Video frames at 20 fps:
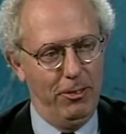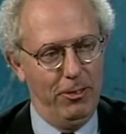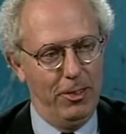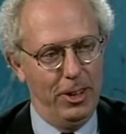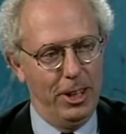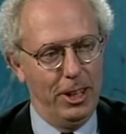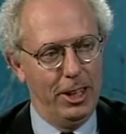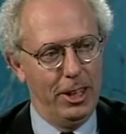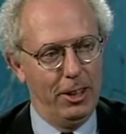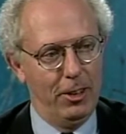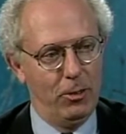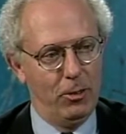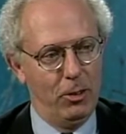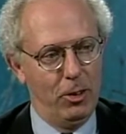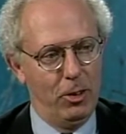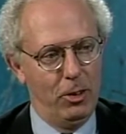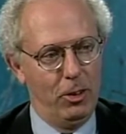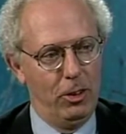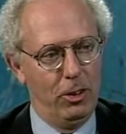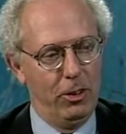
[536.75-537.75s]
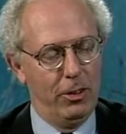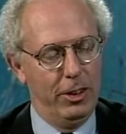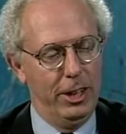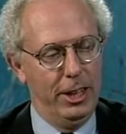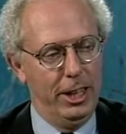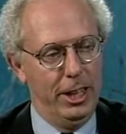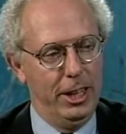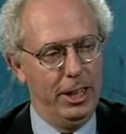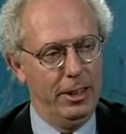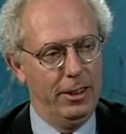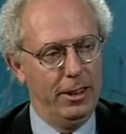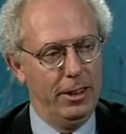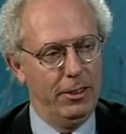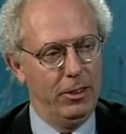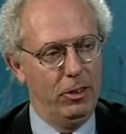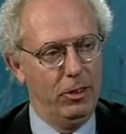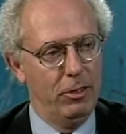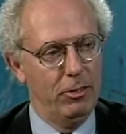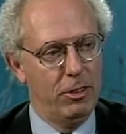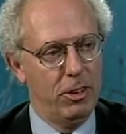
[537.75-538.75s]
fitting a role or a need that the
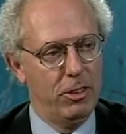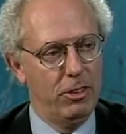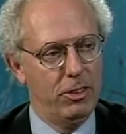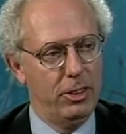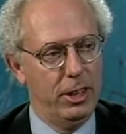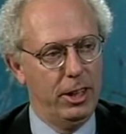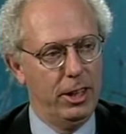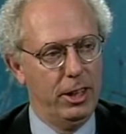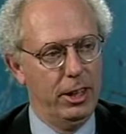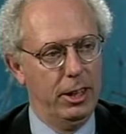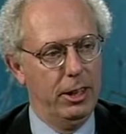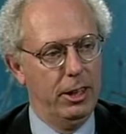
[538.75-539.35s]
university